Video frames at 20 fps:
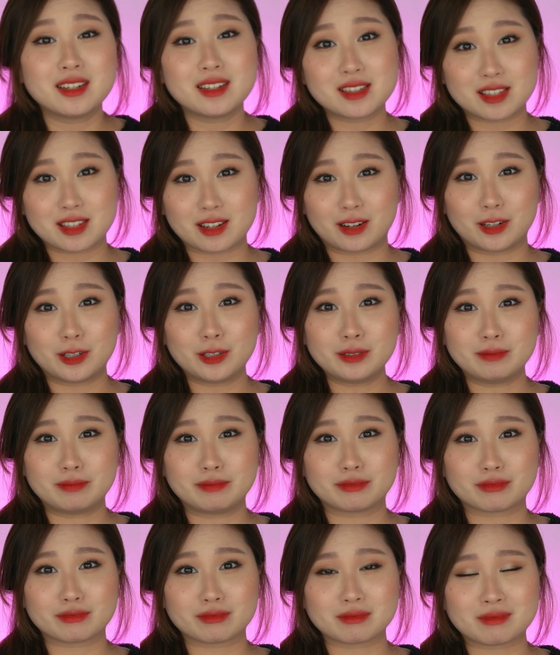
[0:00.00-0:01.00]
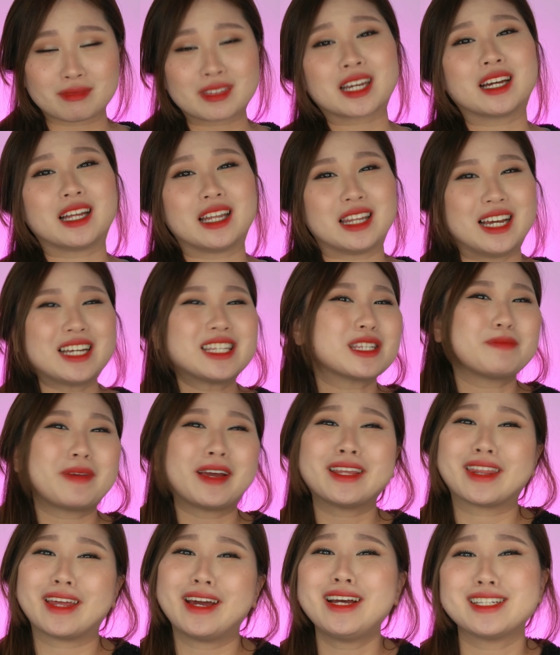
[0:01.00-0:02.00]
So let's
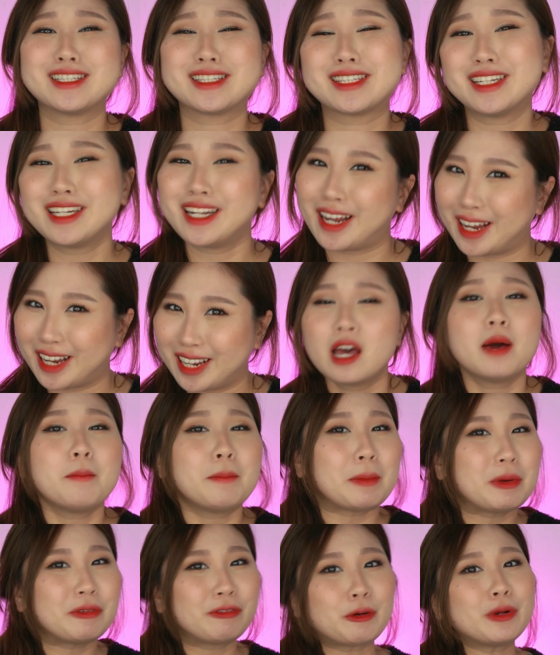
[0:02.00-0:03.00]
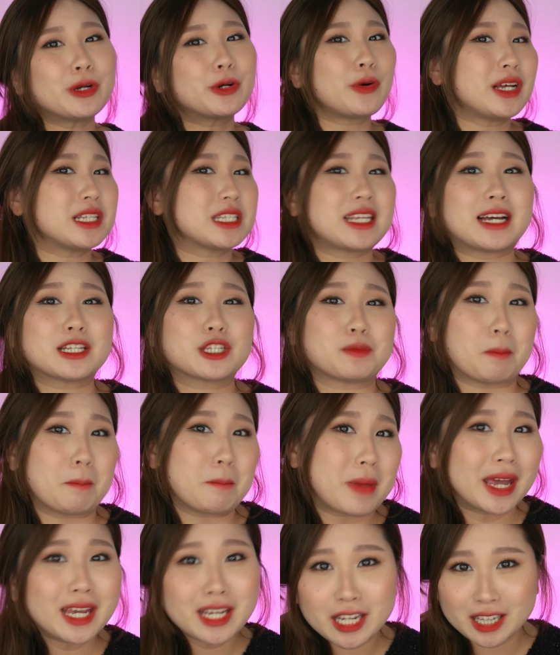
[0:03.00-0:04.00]
make that today. But before we go and start
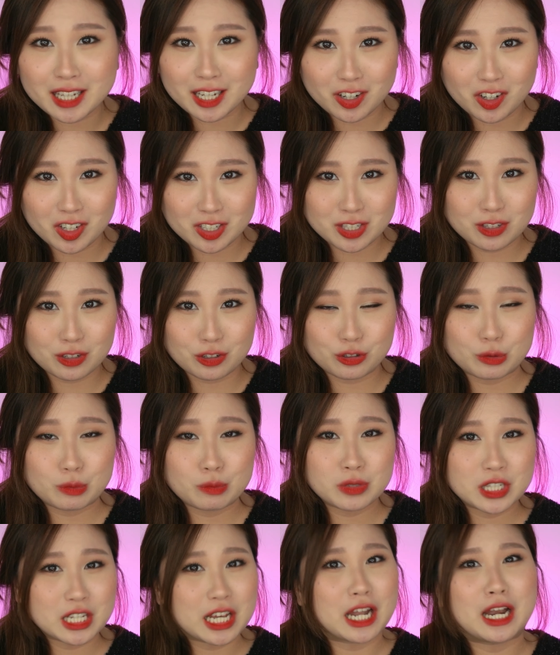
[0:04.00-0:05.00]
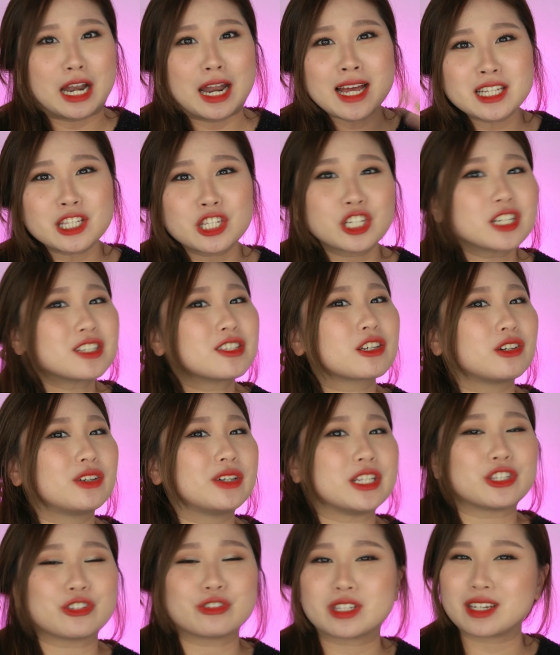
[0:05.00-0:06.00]
making the costumes, let's just go
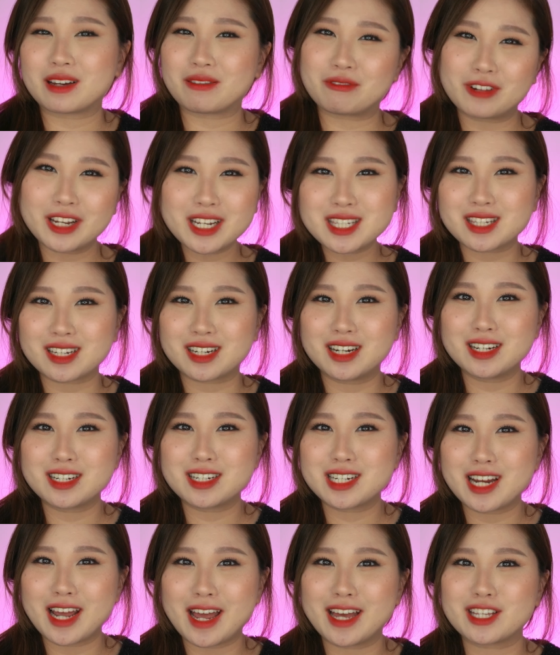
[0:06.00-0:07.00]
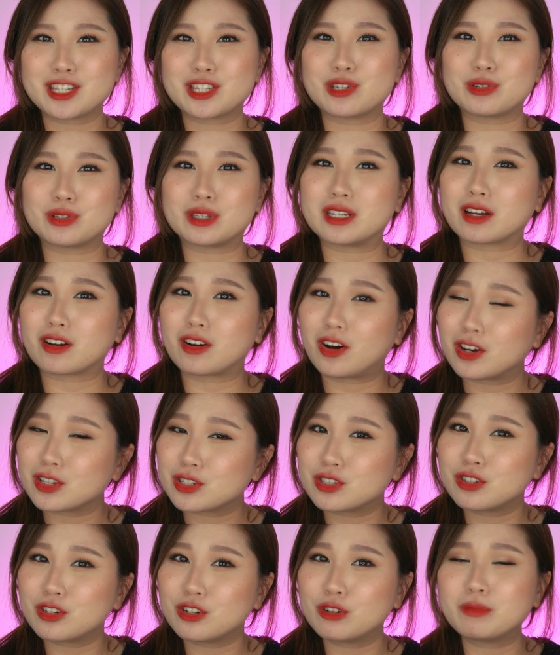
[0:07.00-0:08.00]
and do some research as to the
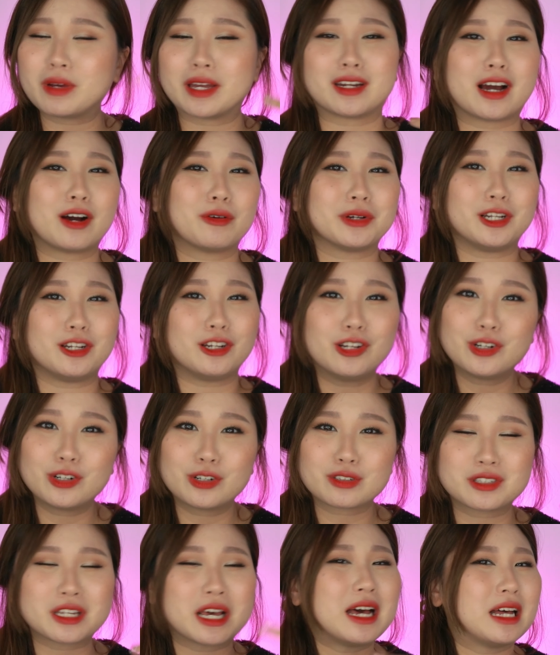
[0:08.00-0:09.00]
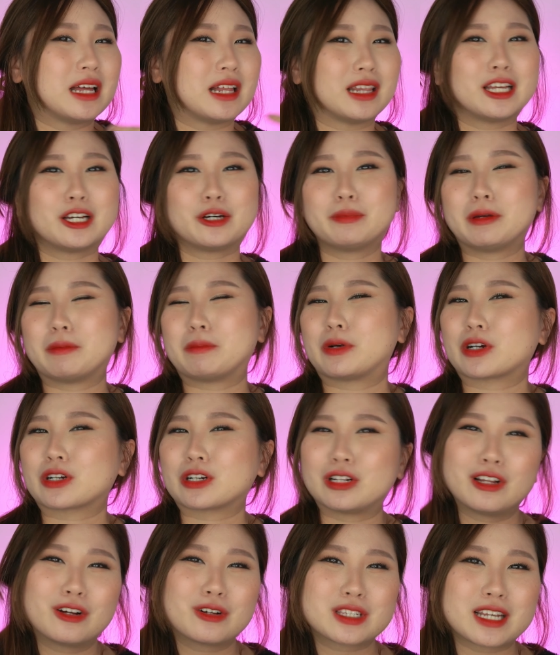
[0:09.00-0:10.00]
costume and how it looks, a little bit more
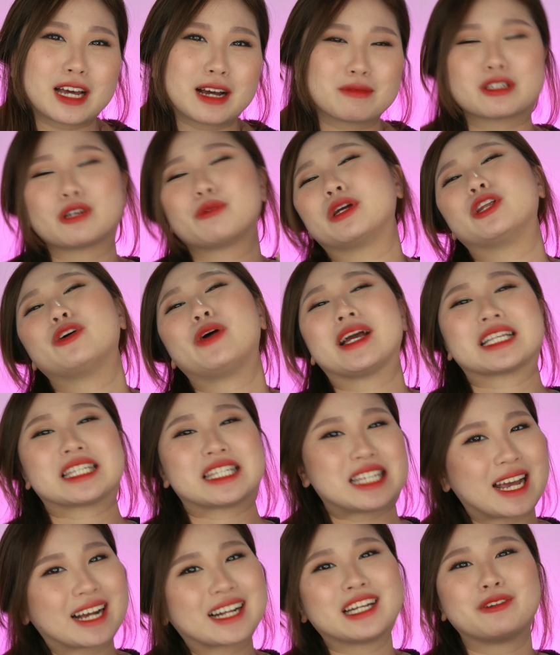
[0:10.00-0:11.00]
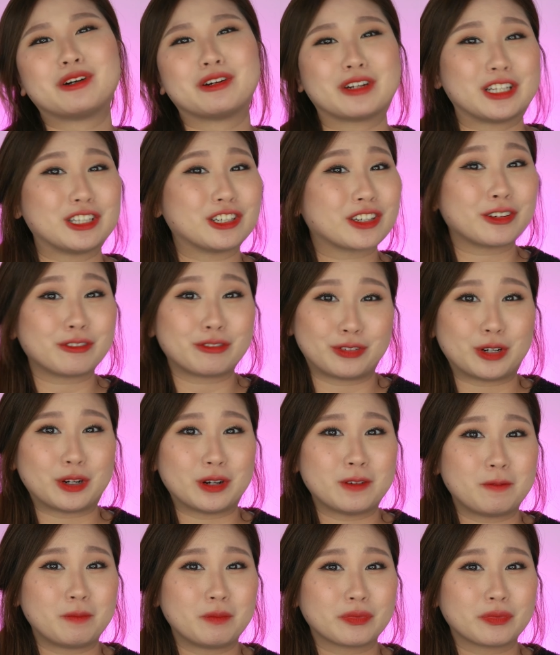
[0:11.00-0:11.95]
close up so we know exactly what we're looking for.